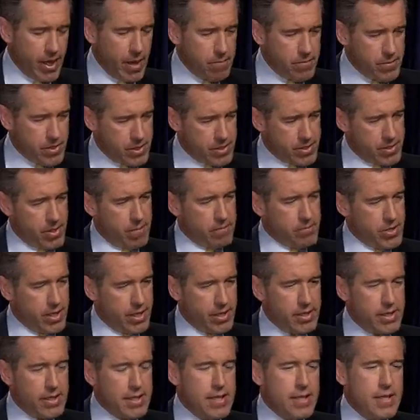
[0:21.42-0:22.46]
up the
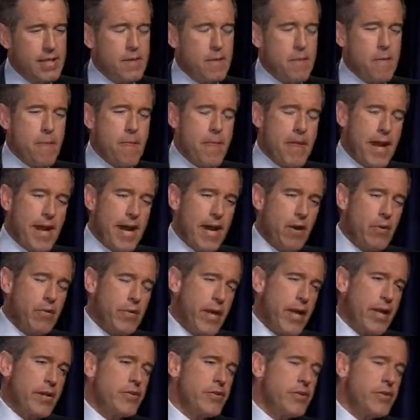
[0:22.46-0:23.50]
subject, how then